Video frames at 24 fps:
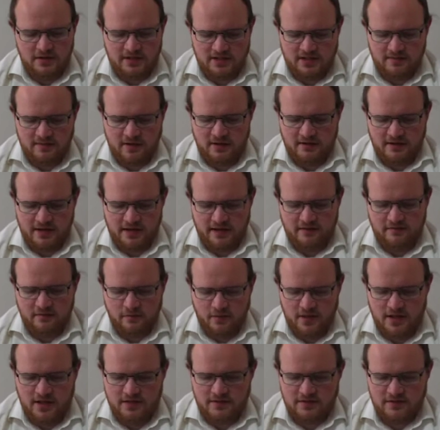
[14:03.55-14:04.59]
is about
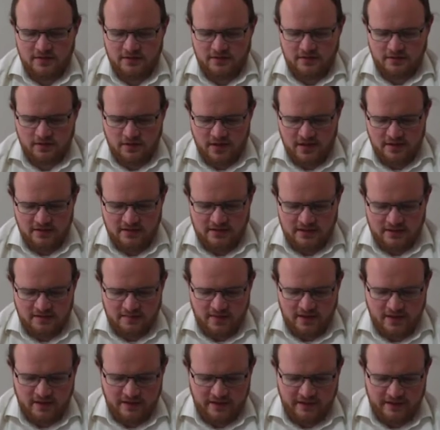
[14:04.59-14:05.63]
halfway. This is great. It's
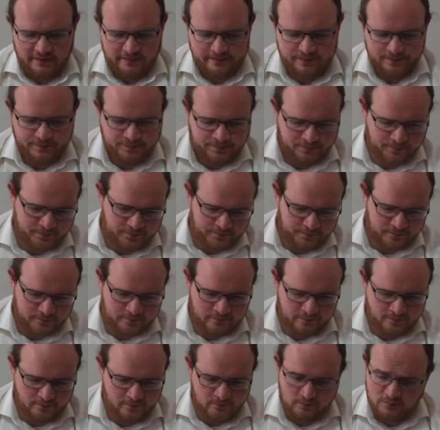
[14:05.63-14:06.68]
about
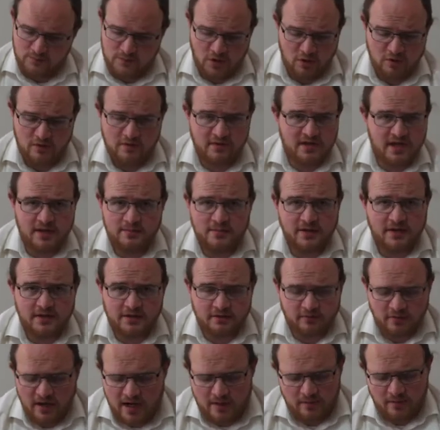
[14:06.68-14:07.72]
you can keep on the
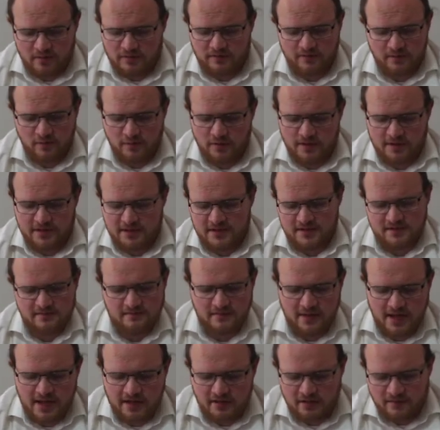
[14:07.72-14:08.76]
wrapper if you want. Doesn't
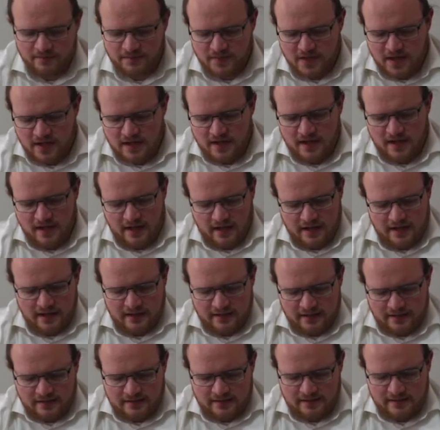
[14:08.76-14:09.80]
matter.
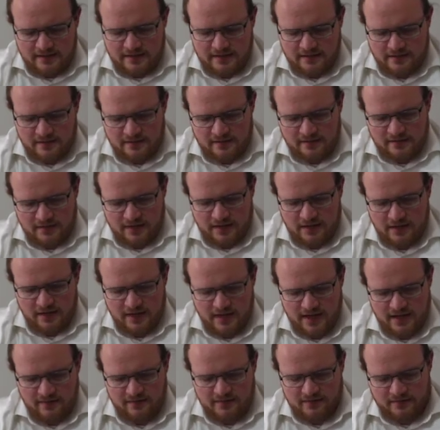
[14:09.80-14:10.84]
And there you
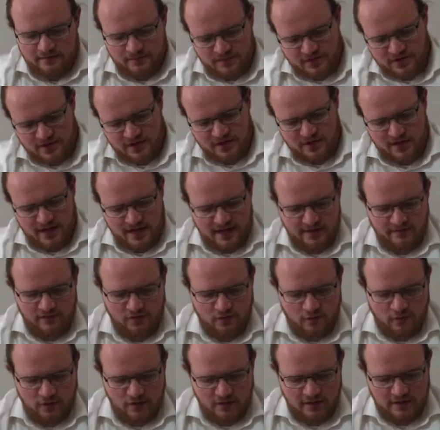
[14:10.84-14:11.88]
have it. So now you have
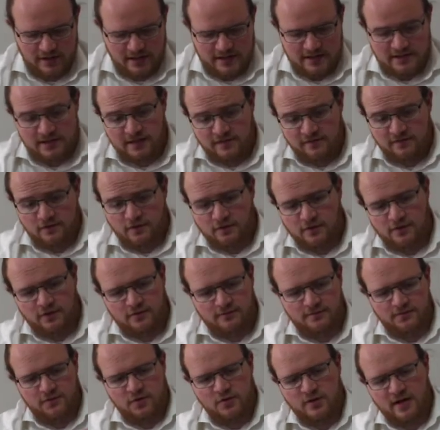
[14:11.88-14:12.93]
your tin
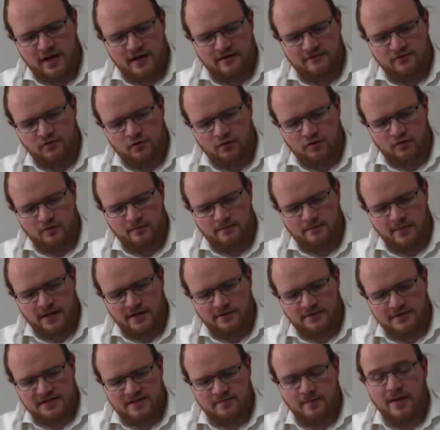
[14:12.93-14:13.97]
foil, you have your
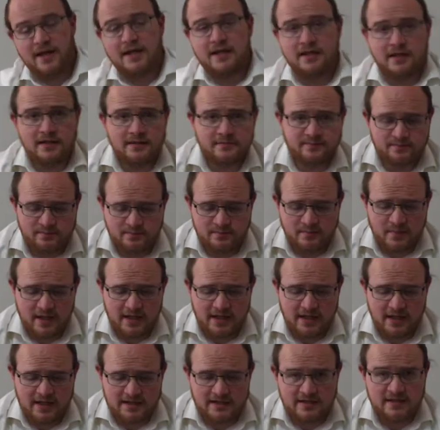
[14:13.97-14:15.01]
metal spike, in my
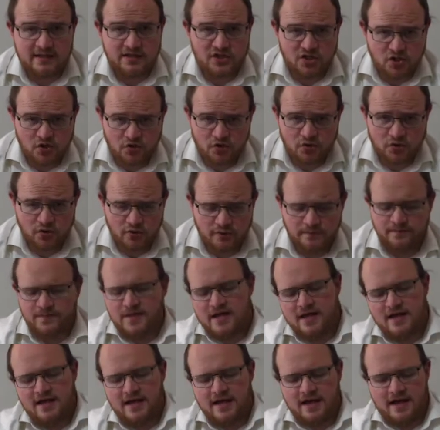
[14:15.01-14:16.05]
case it's a screw,
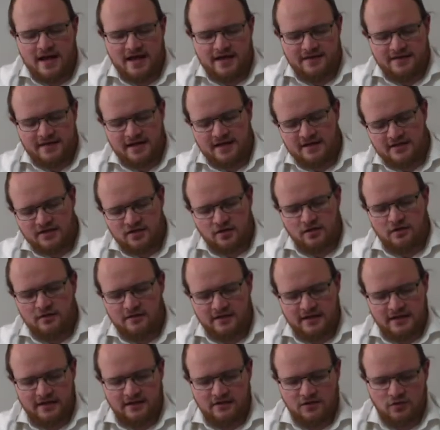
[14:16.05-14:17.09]
and that is all
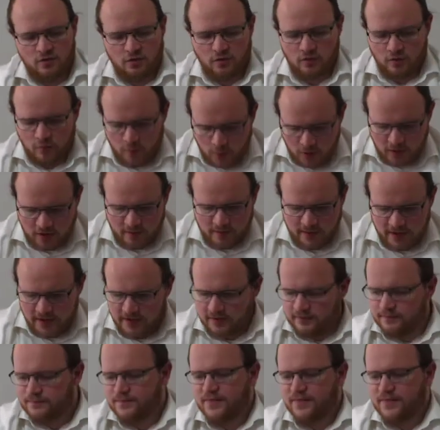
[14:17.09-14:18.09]
in your water bottle.